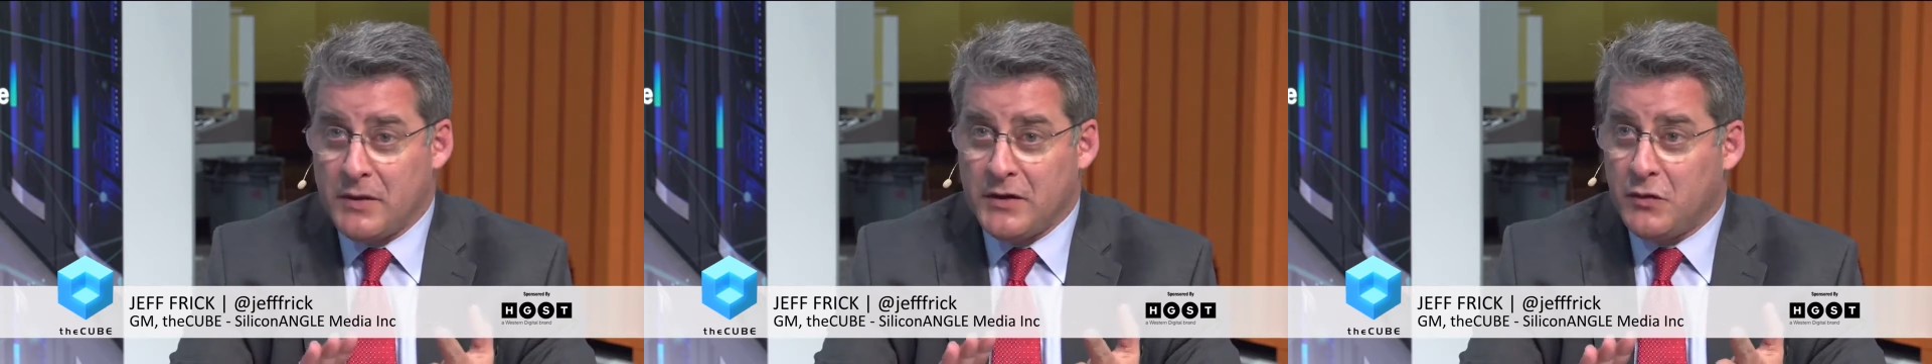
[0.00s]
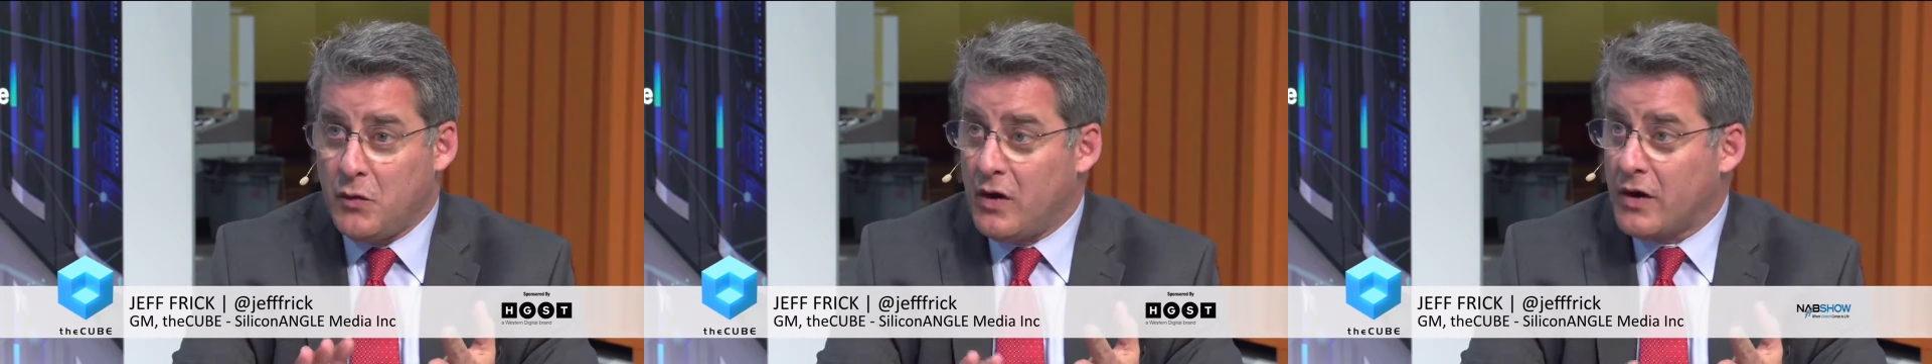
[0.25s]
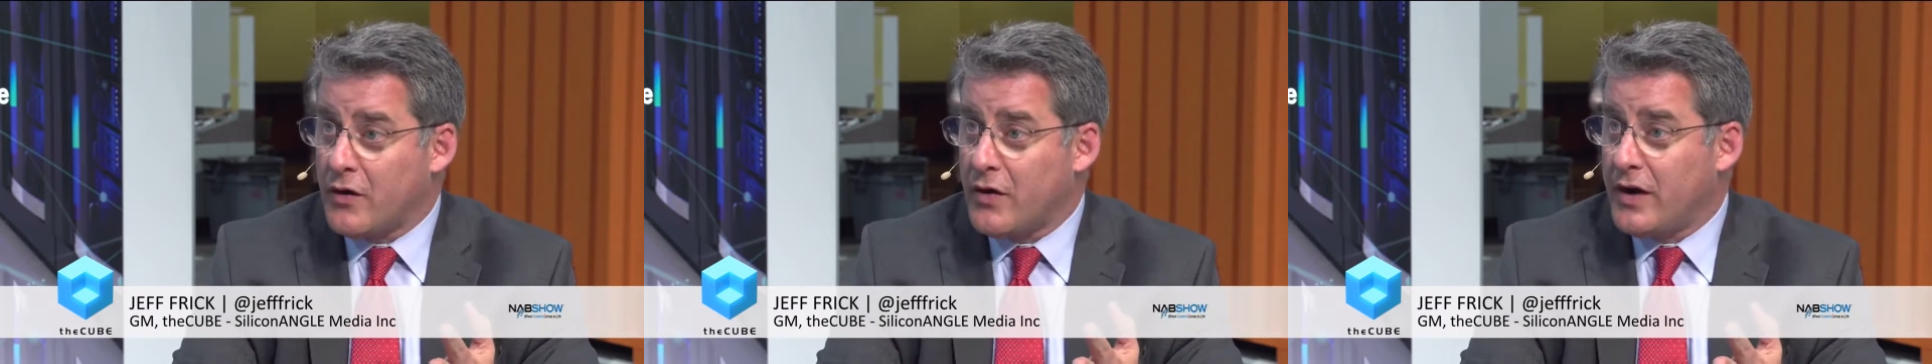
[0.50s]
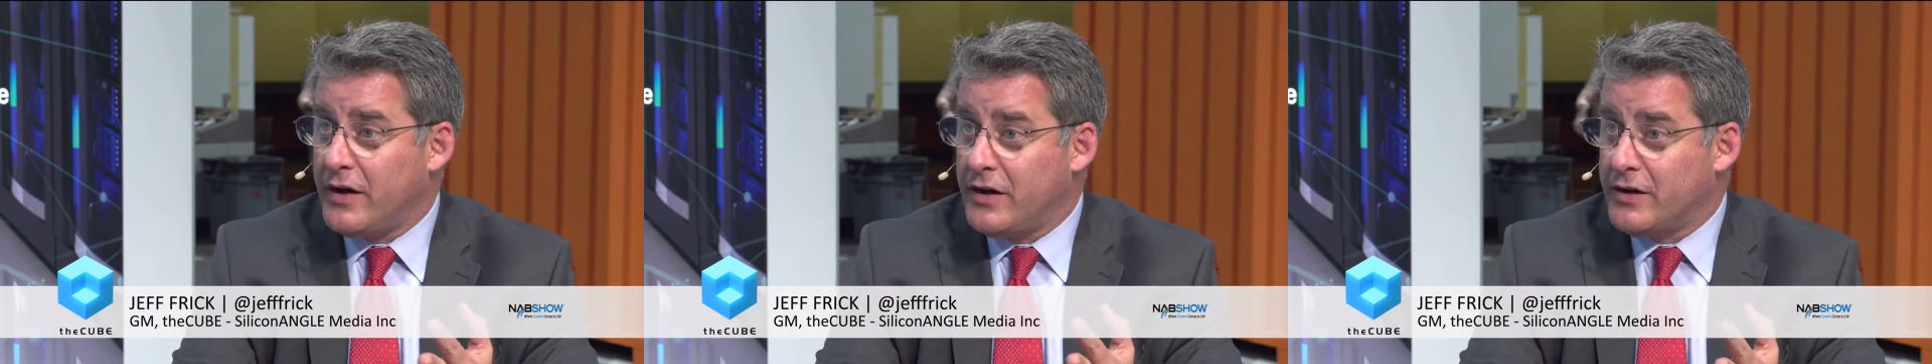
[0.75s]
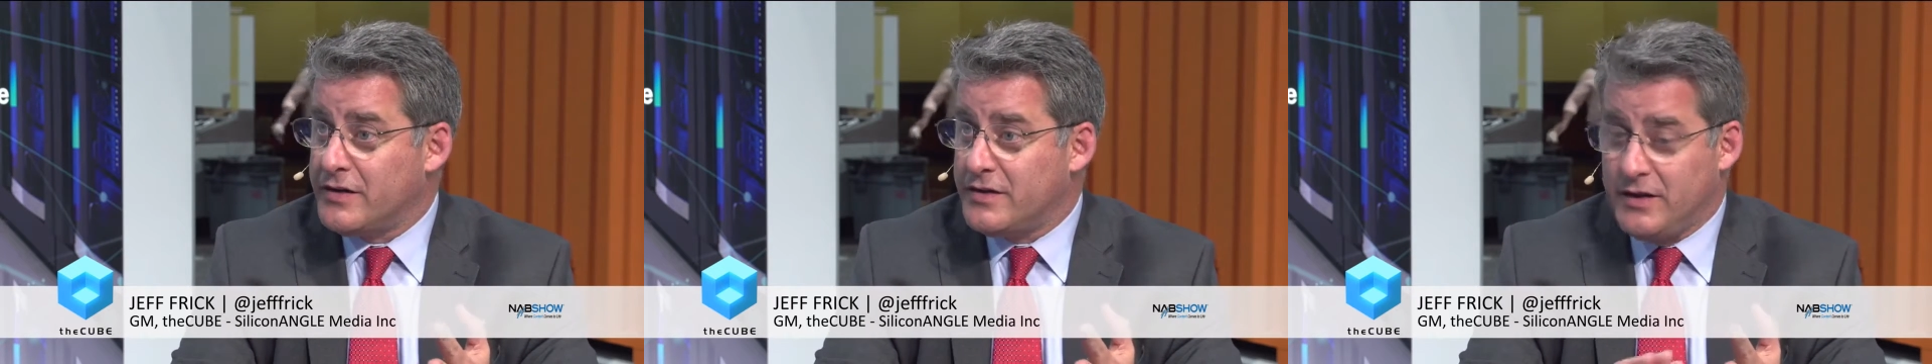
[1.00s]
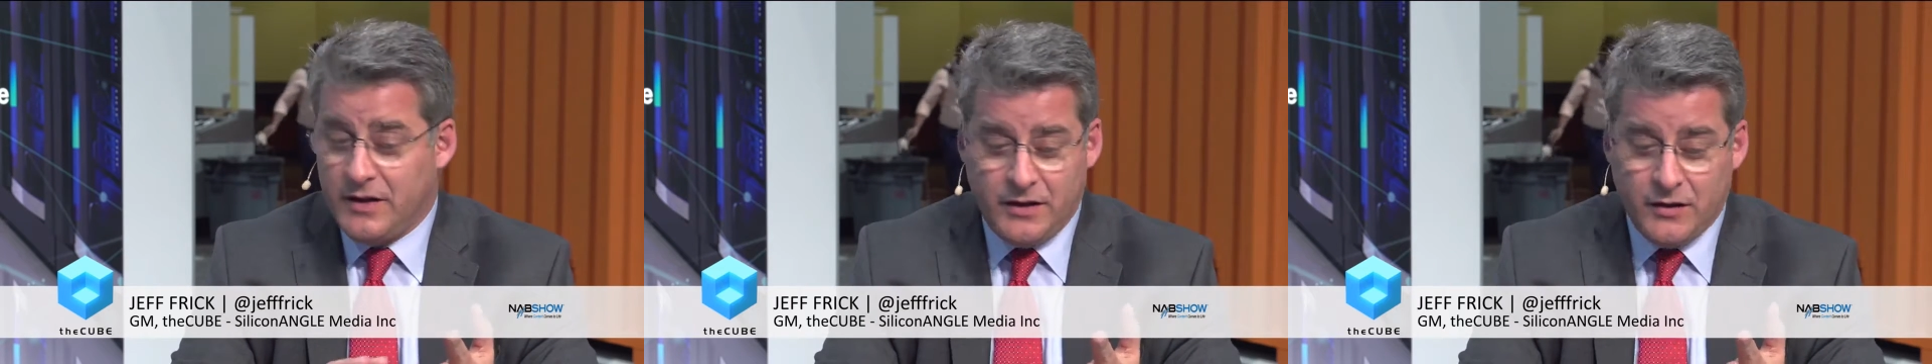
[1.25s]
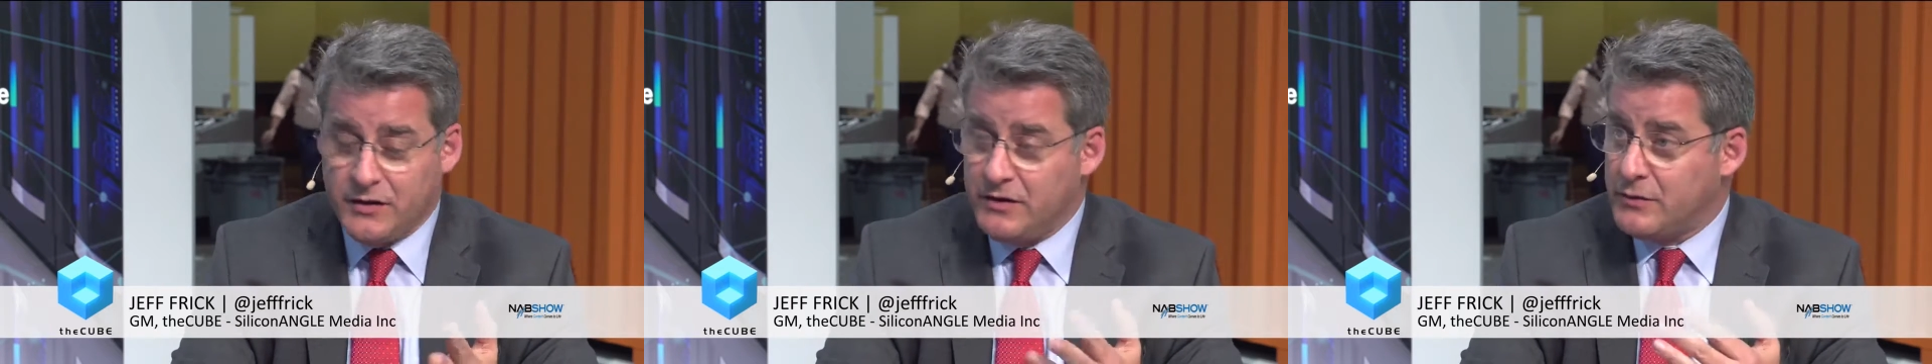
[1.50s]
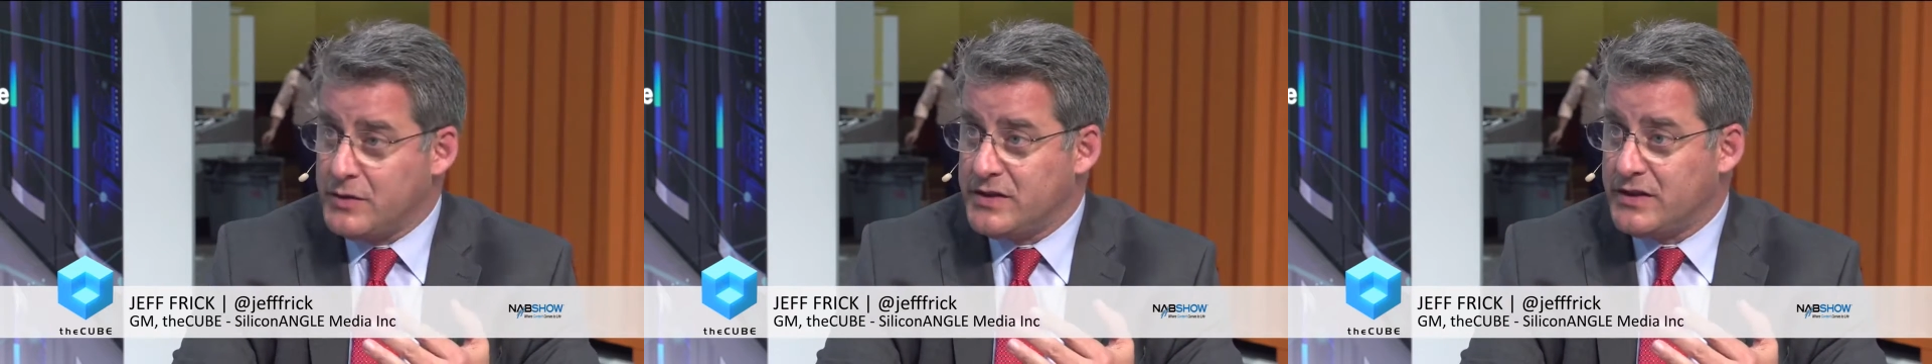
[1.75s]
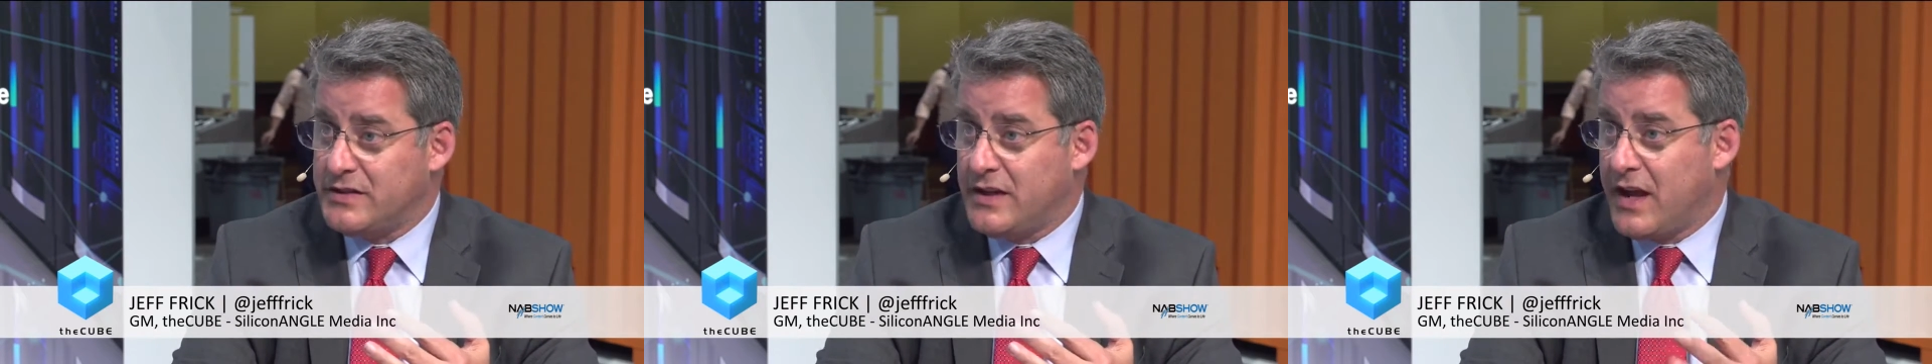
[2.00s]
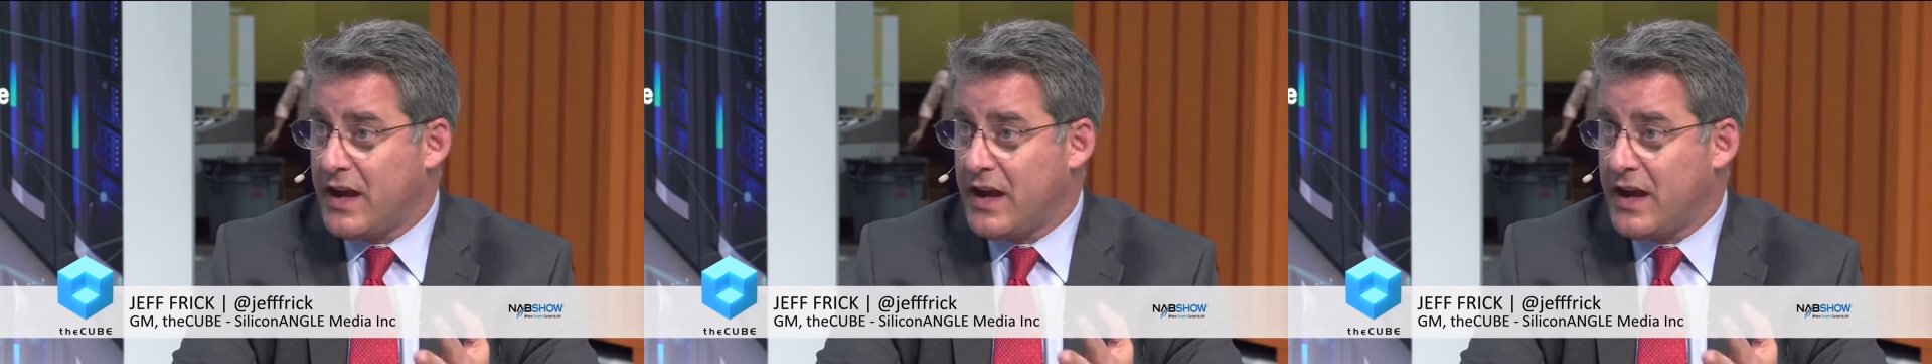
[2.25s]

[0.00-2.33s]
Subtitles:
I mean, as you walk around here and see all these 360